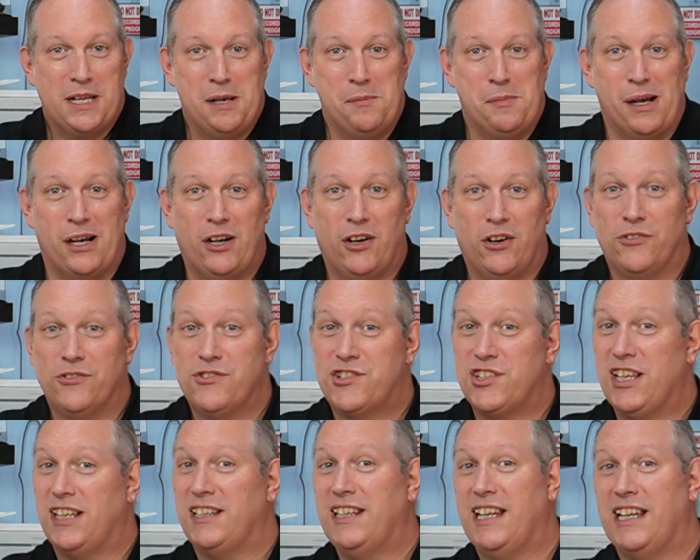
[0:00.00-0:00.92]
But on
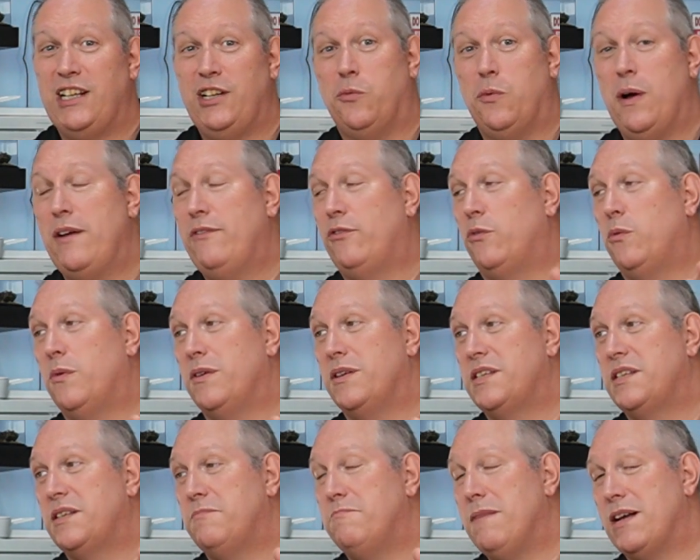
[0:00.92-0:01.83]
Sunday, the weather
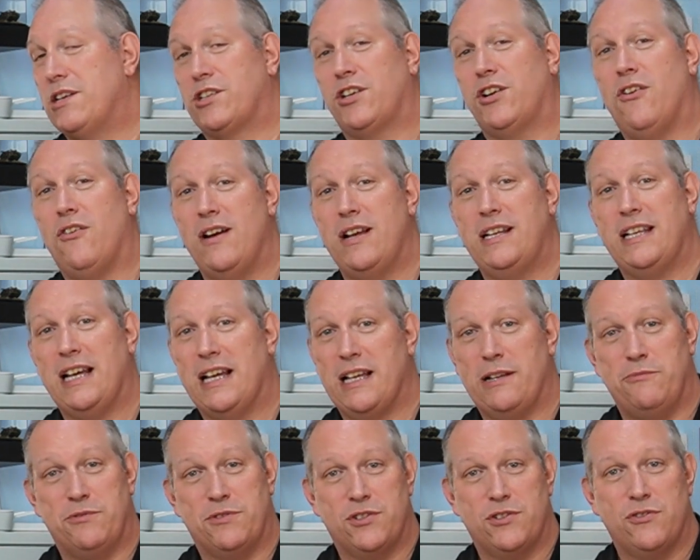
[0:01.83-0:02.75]
was much kinder.
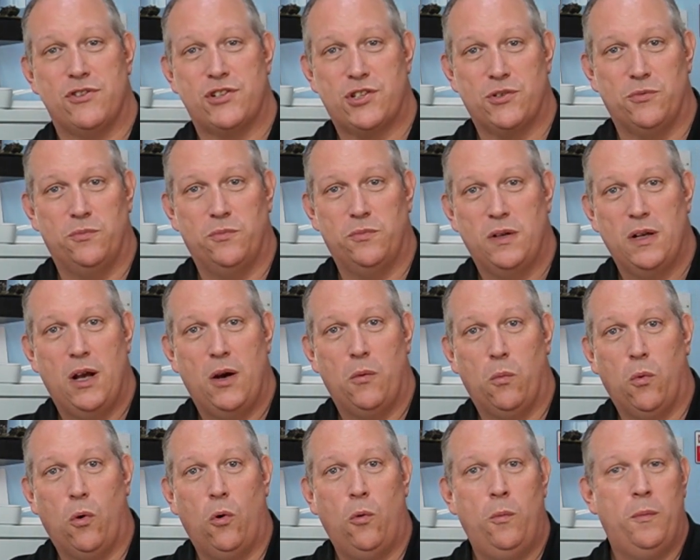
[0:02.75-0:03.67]
It was nice and
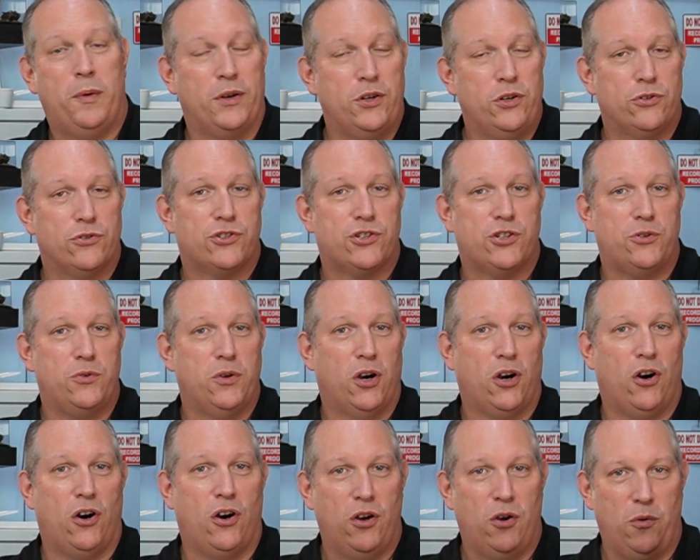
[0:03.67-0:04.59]
warm, but not too
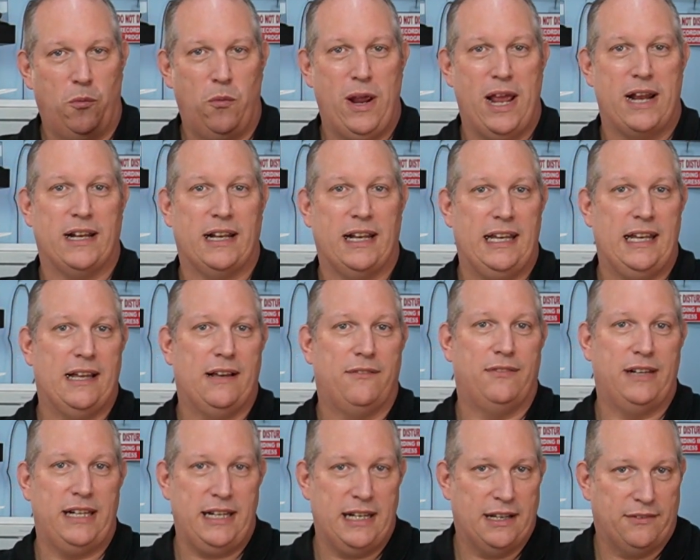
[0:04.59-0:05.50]
hot. And we had a
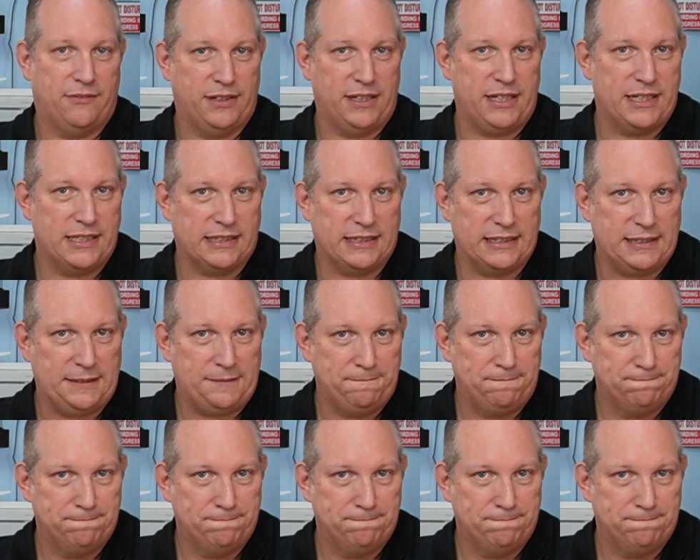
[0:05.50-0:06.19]
lovely, lovely day.